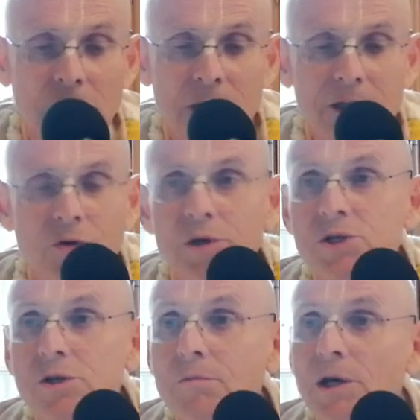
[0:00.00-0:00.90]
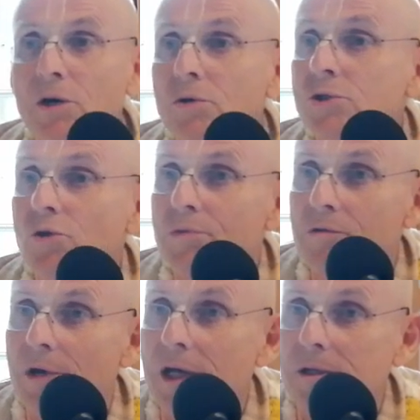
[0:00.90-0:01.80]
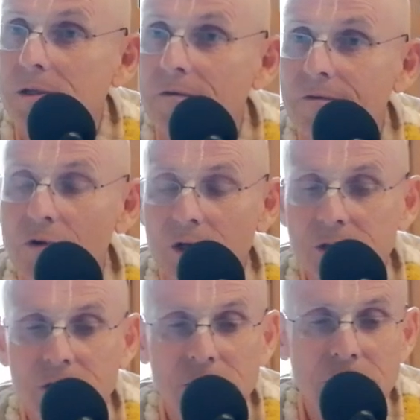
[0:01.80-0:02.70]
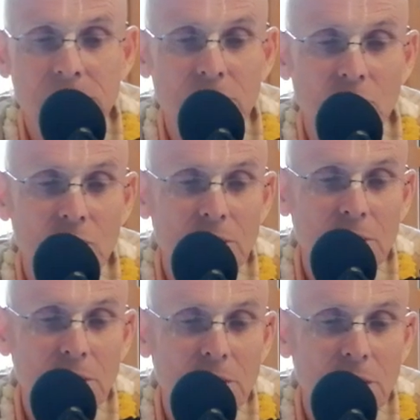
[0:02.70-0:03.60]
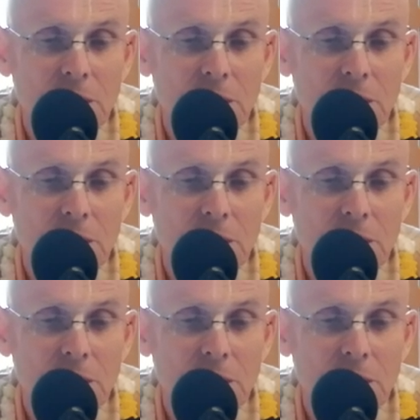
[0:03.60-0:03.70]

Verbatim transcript: Yeah, that question may also be raised, of course, you know.